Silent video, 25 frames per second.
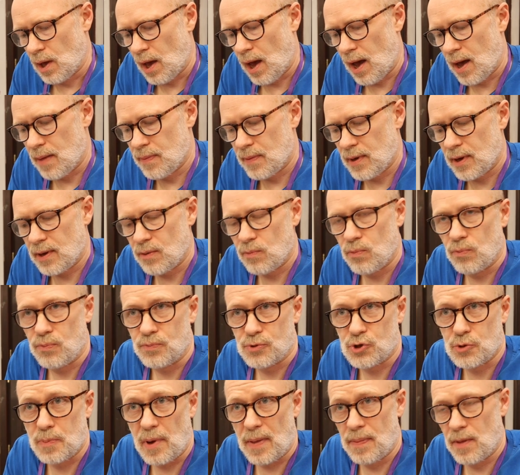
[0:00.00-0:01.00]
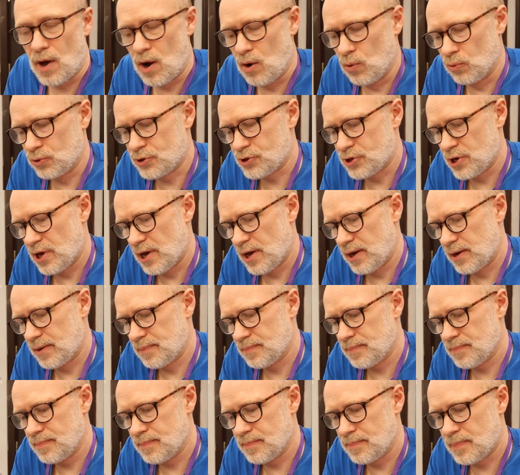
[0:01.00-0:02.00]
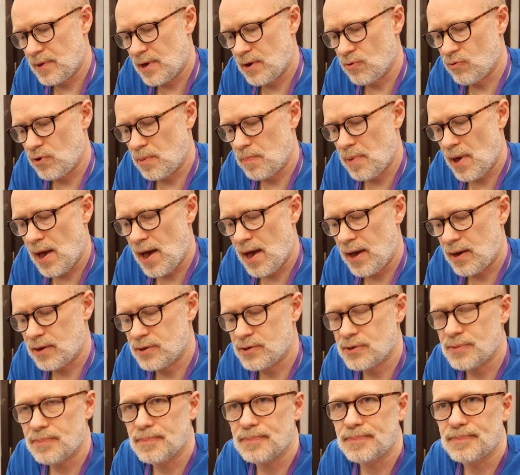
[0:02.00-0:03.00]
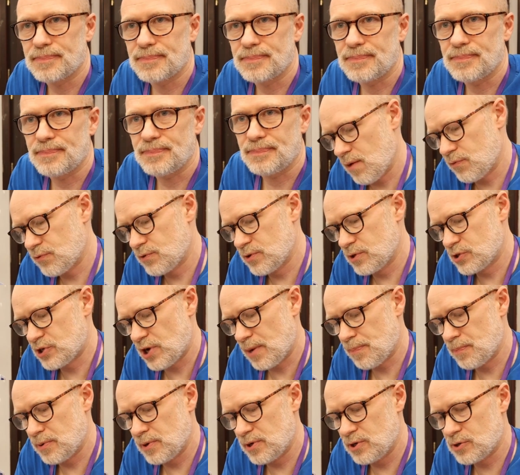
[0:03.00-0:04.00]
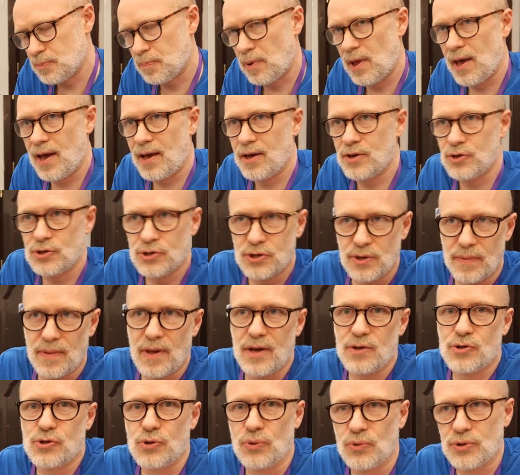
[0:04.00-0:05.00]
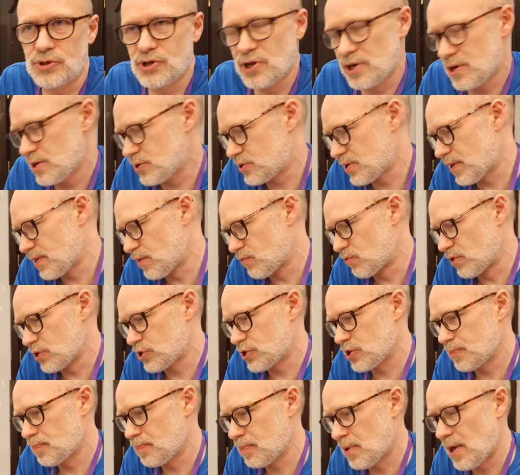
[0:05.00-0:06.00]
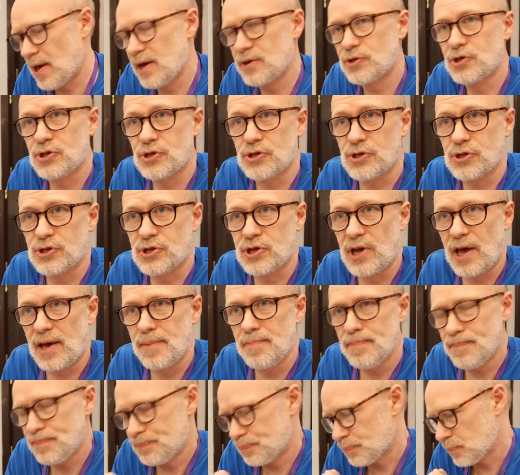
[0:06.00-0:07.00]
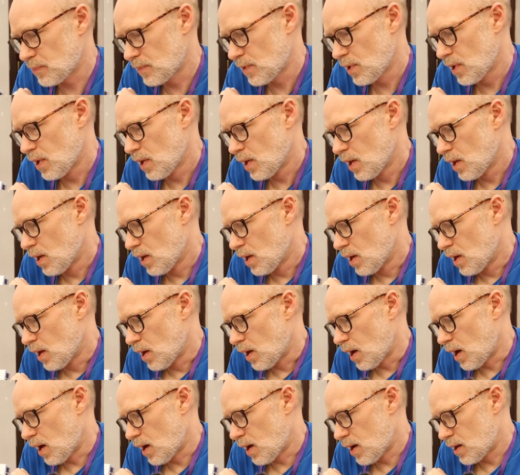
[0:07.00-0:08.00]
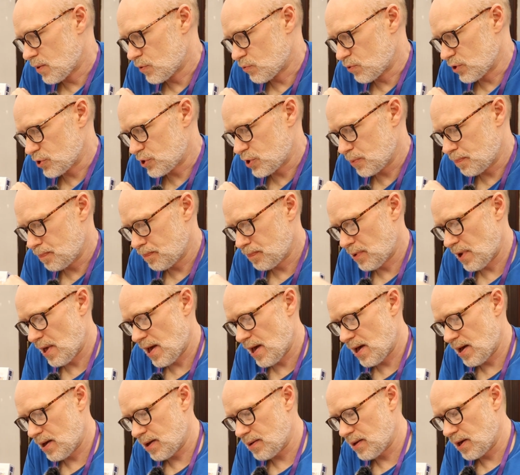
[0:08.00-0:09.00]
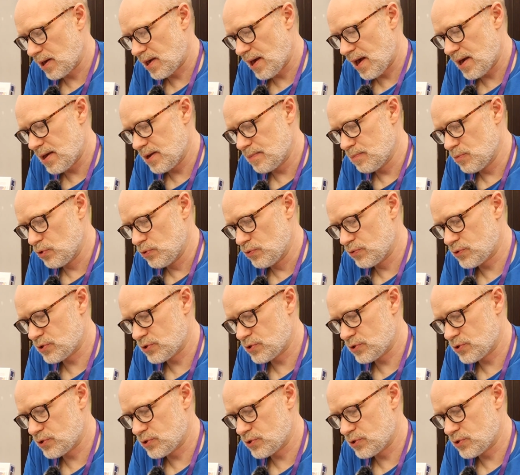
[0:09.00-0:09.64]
and they spend the whole turn being repaired. After the Japanese player has done their sorties, then the Russian player does the same. The Russian player again